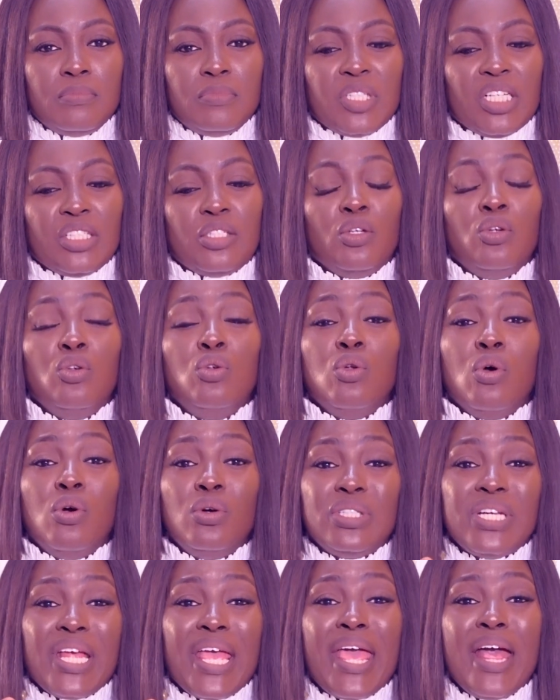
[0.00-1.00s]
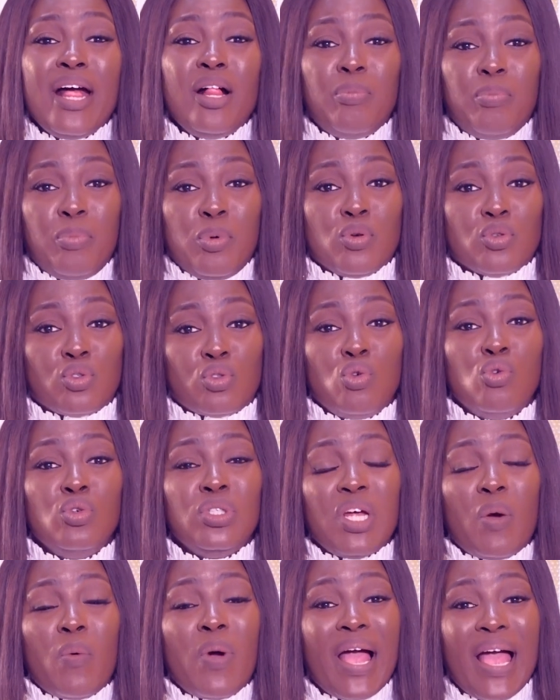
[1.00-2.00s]
that the Lord help us
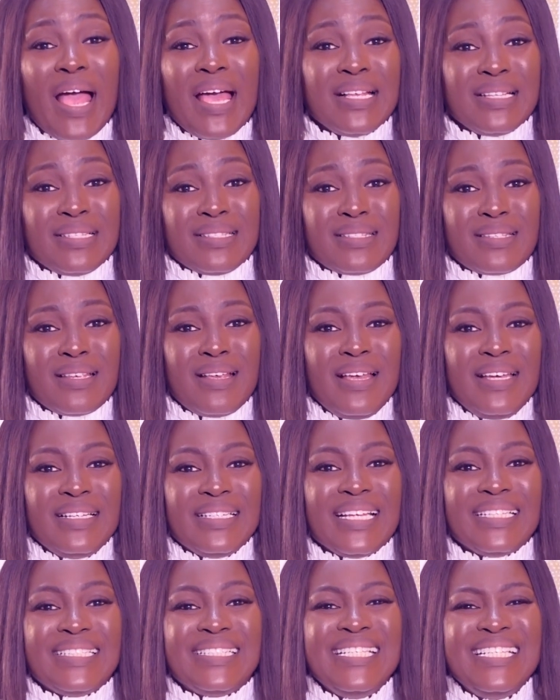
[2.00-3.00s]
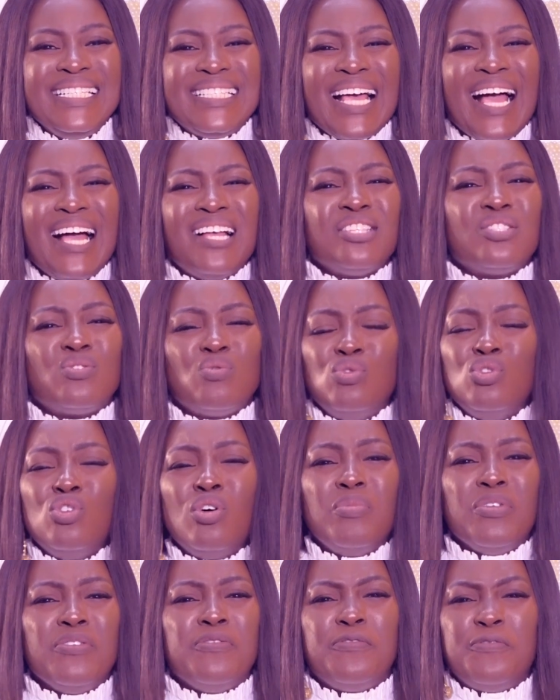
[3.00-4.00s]
hold our hands, that these hands will
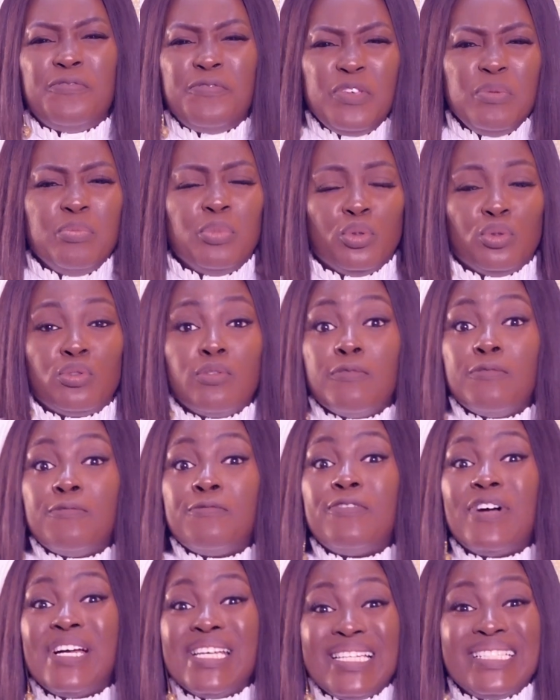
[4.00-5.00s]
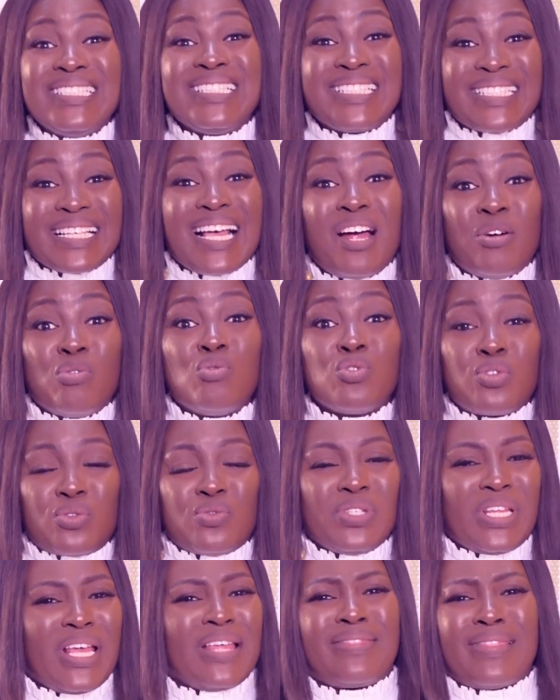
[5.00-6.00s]
not be feeble to fire these arrows
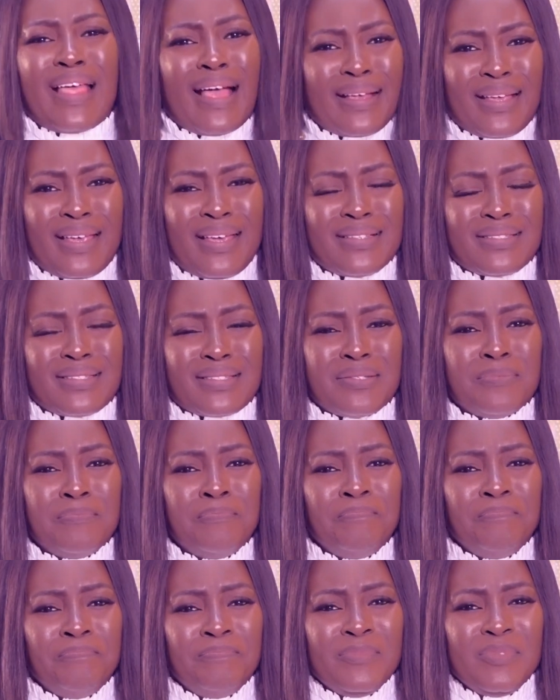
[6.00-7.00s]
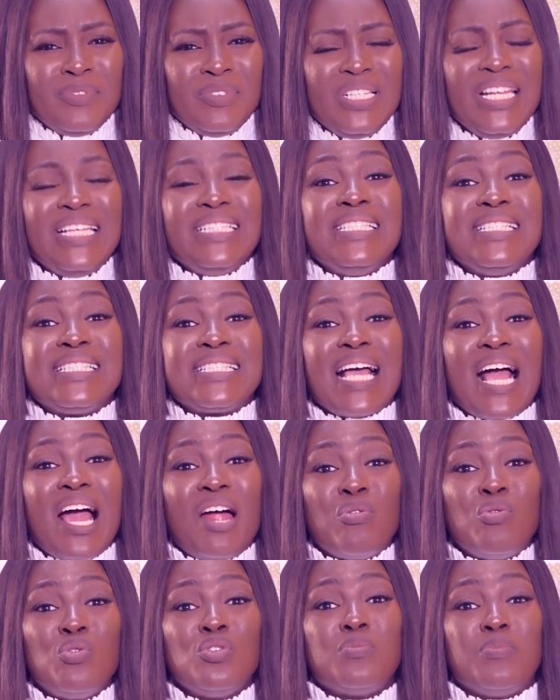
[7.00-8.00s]
to their targets. Let these
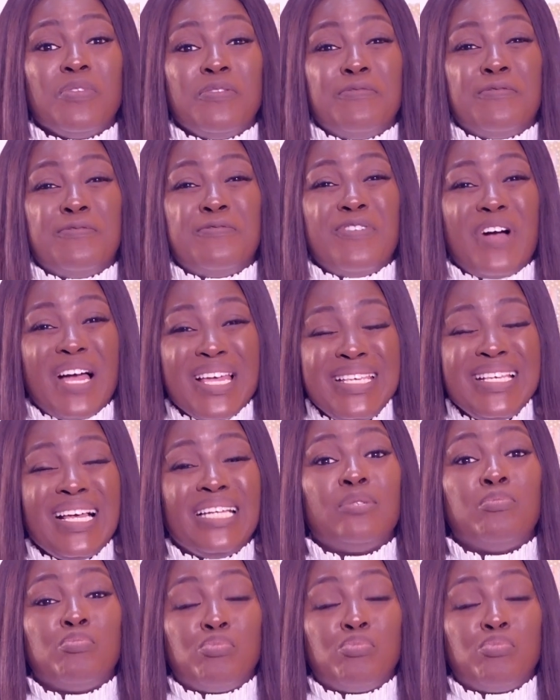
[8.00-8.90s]
arrows be fired